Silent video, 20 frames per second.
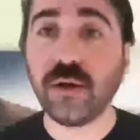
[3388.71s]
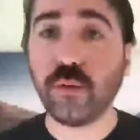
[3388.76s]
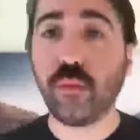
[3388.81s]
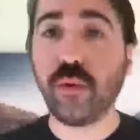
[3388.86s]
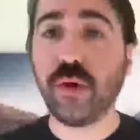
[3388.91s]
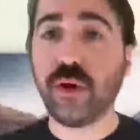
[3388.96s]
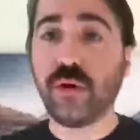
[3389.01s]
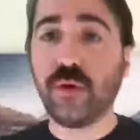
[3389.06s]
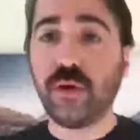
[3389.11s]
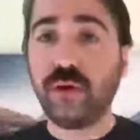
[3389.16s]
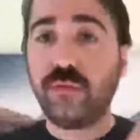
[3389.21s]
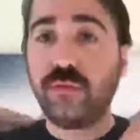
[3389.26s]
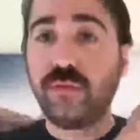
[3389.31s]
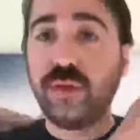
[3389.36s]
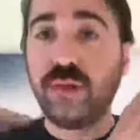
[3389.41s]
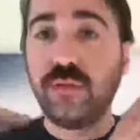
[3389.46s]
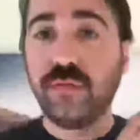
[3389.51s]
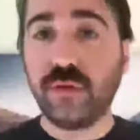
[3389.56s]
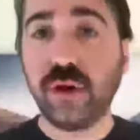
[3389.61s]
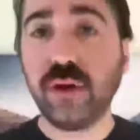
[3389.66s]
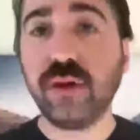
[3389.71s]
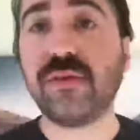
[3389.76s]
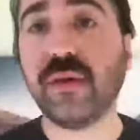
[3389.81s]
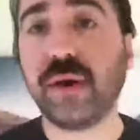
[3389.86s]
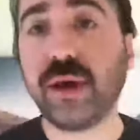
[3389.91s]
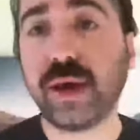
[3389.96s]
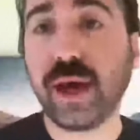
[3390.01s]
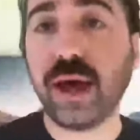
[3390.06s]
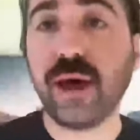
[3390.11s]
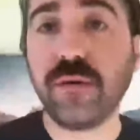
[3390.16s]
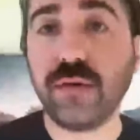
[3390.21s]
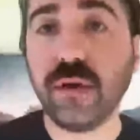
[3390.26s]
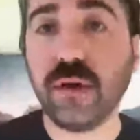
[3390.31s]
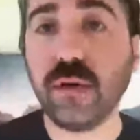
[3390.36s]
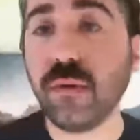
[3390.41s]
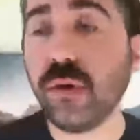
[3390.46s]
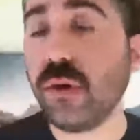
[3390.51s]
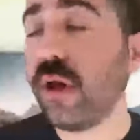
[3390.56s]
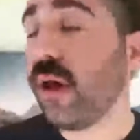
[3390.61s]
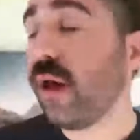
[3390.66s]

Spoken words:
with all of the advice I gave you.